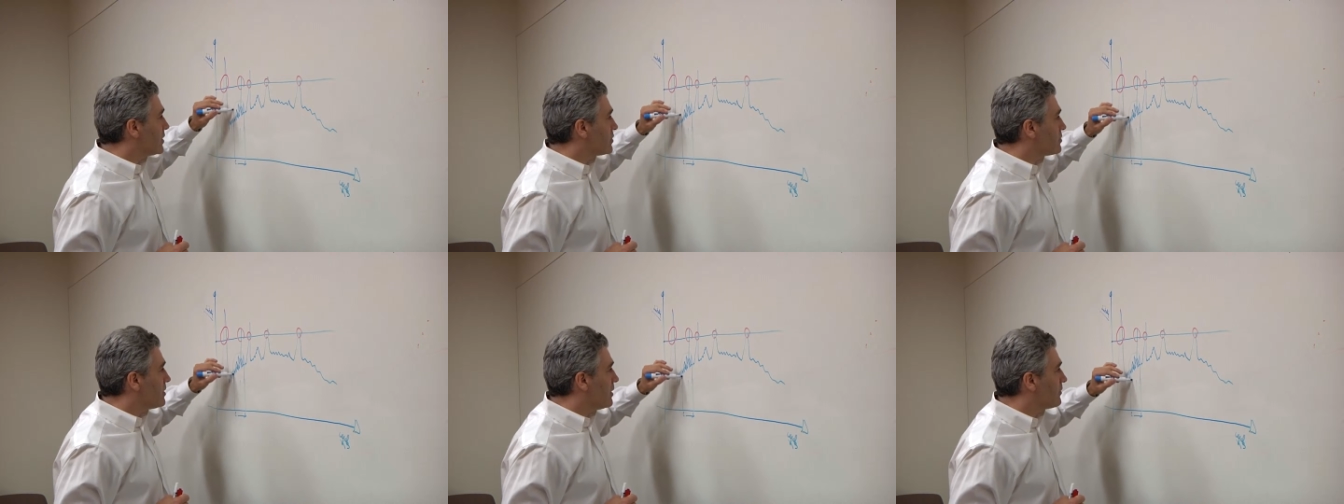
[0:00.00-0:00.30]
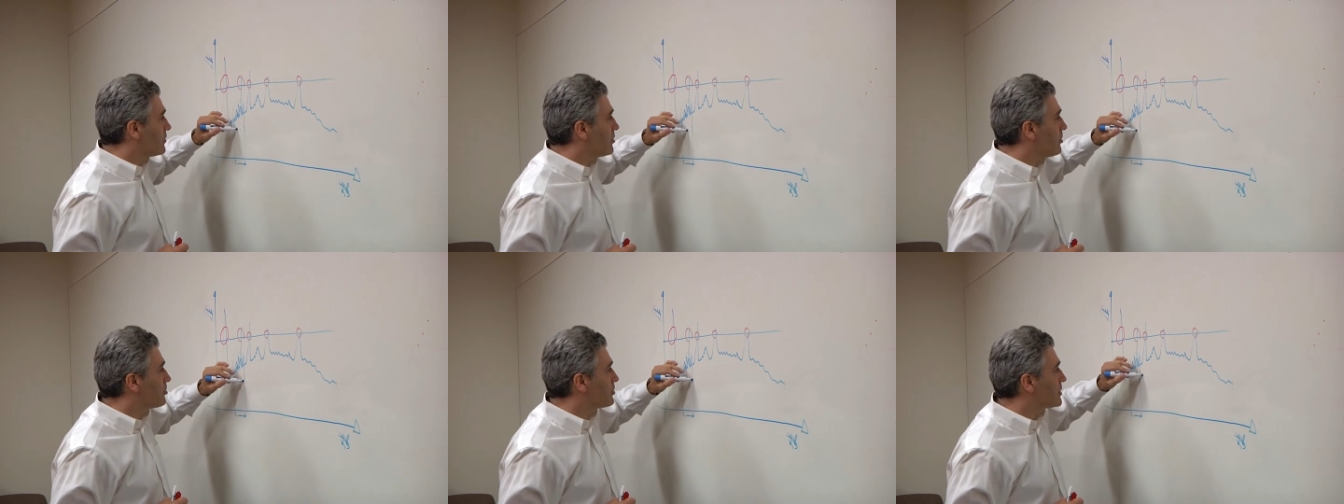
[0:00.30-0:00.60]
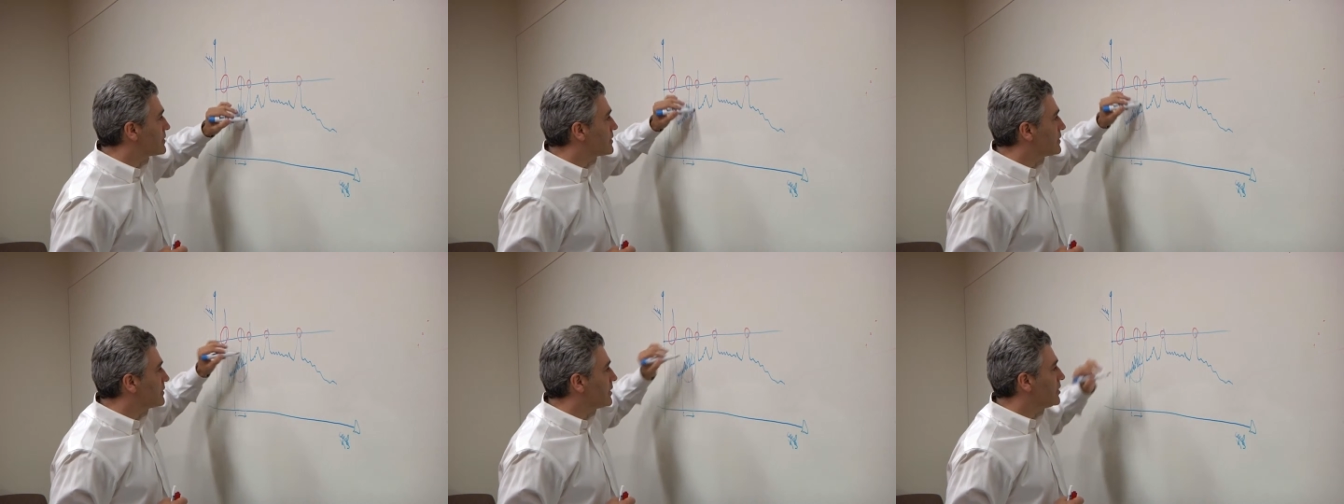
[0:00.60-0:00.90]
here is you have a
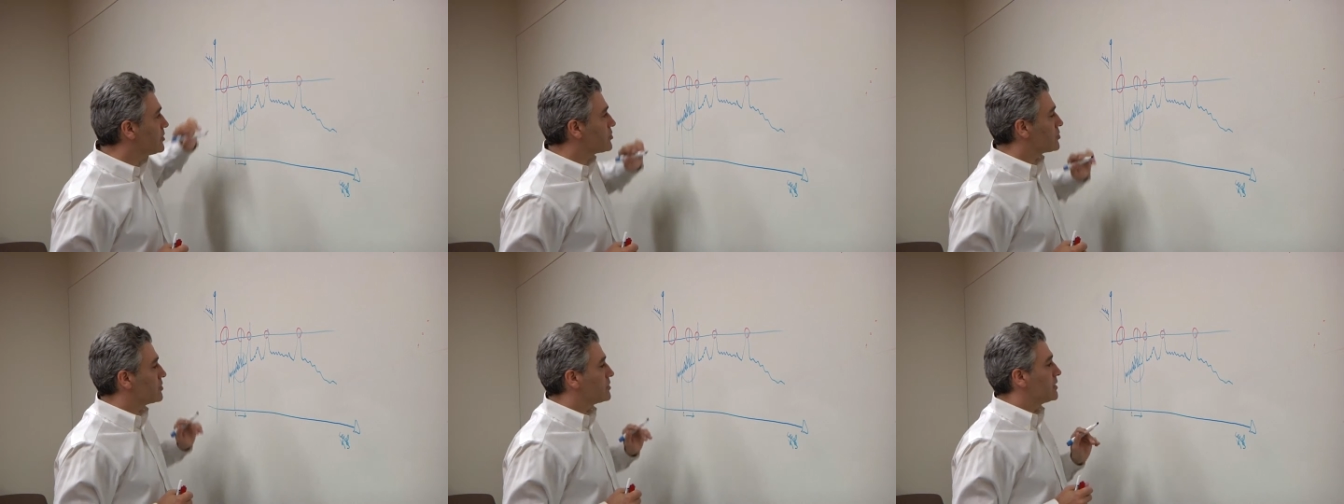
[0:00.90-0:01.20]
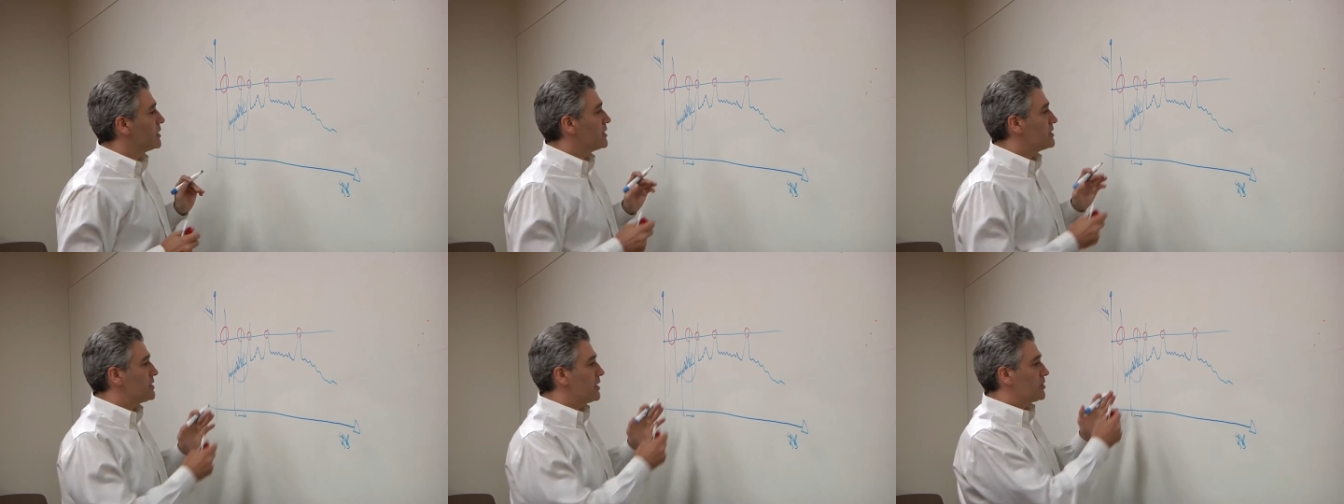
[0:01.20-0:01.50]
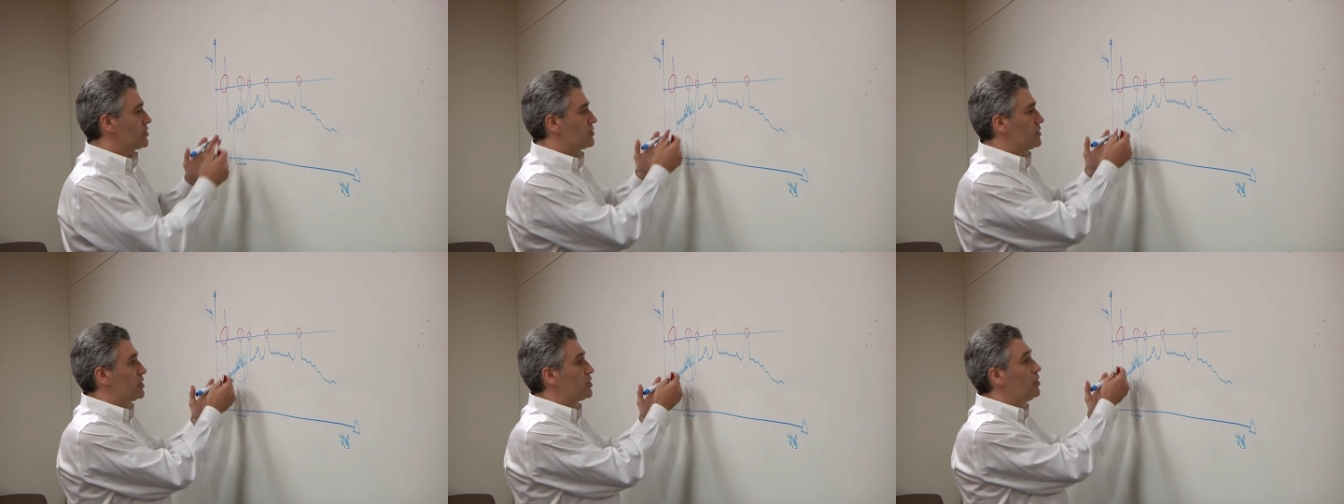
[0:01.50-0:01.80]
representation that is
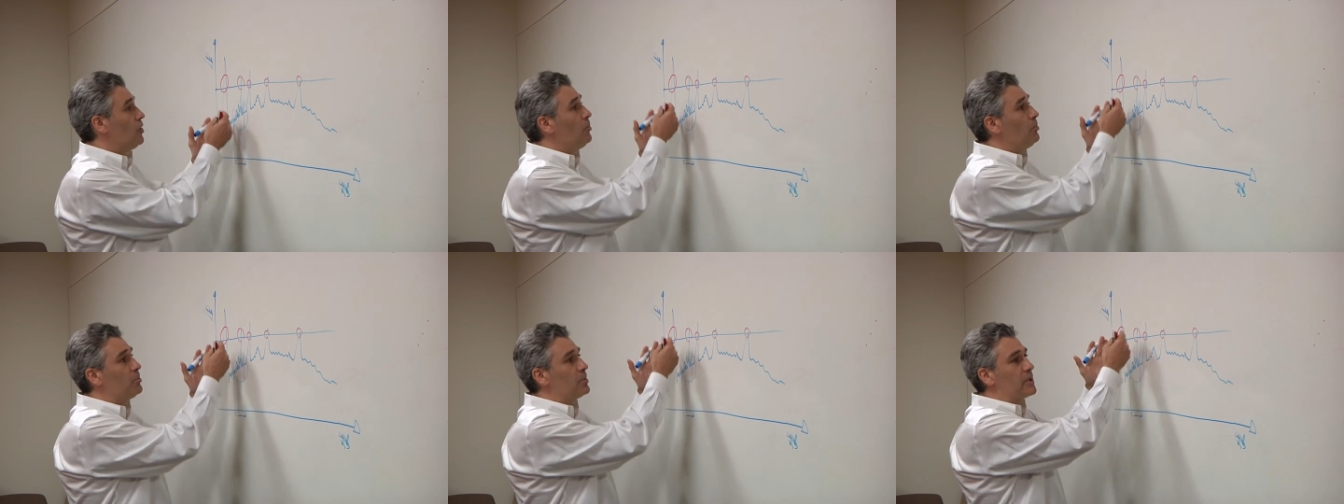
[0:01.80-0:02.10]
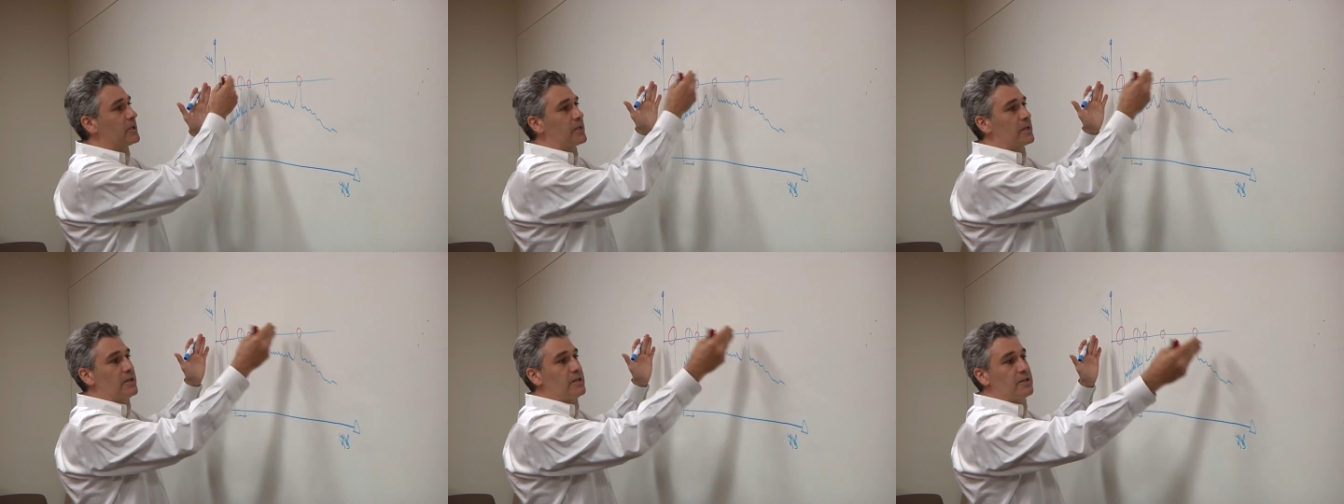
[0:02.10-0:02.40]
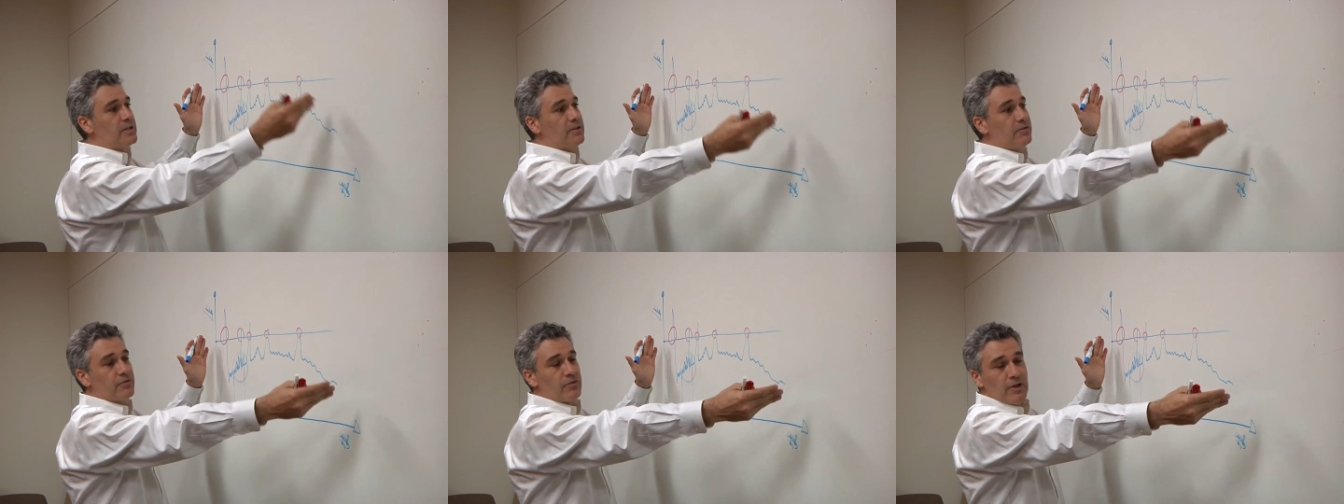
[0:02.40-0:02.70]
actually completely
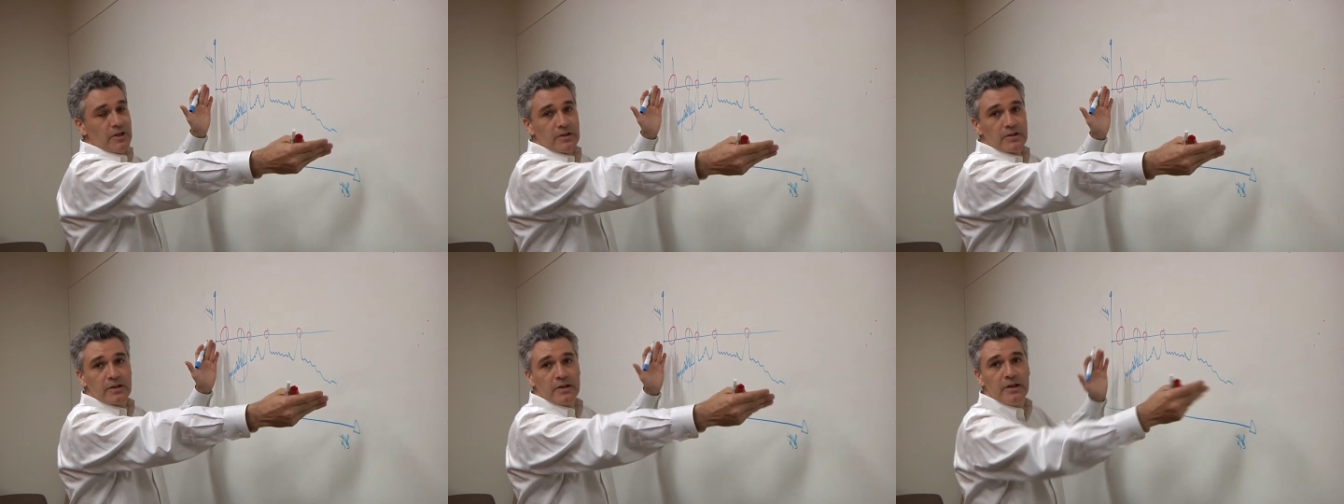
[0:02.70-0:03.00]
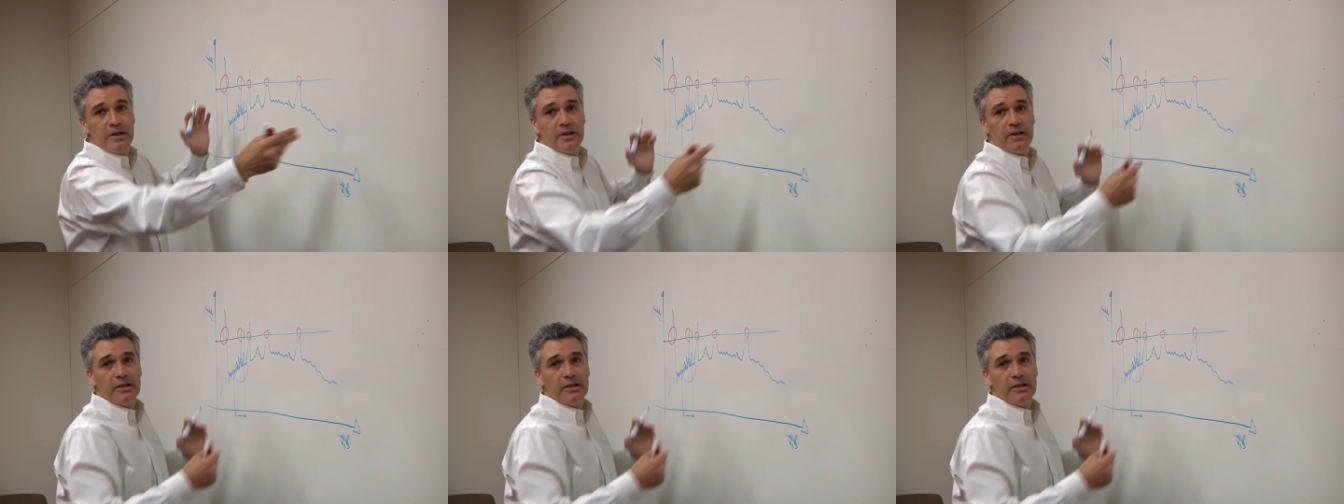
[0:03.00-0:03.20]
different